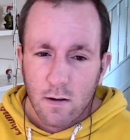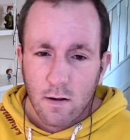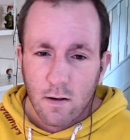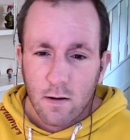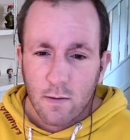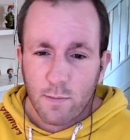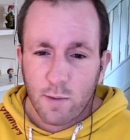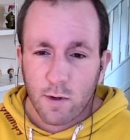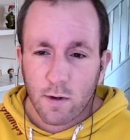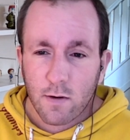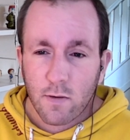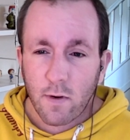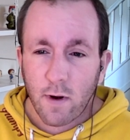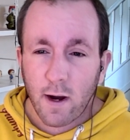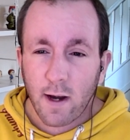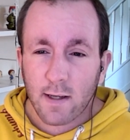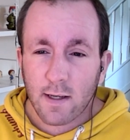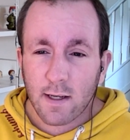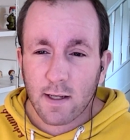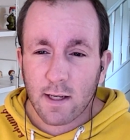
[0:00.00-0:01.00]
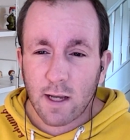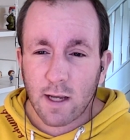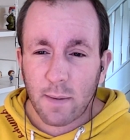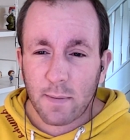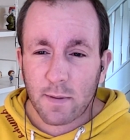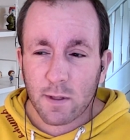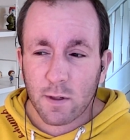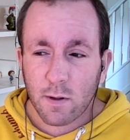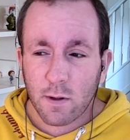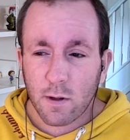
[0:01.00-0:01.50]
But Christ, this is
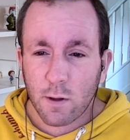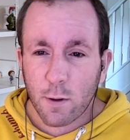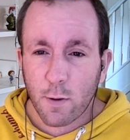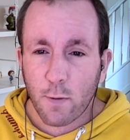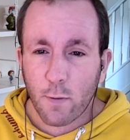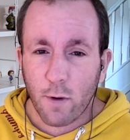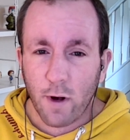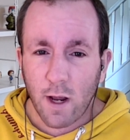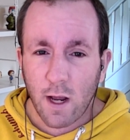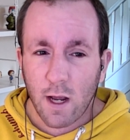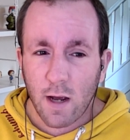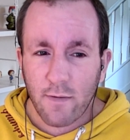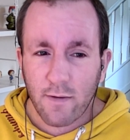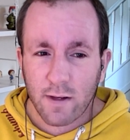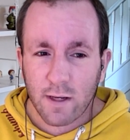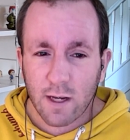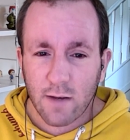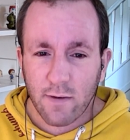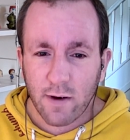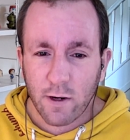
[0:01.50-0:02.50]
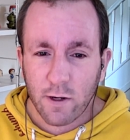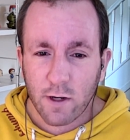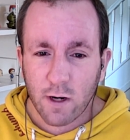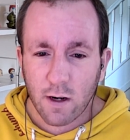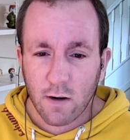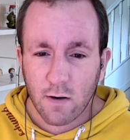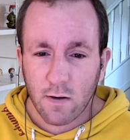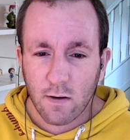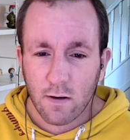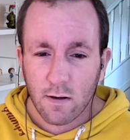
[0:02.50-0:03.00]
episode 3 of a TV
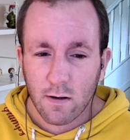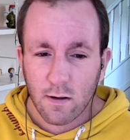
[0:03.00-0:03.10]
show,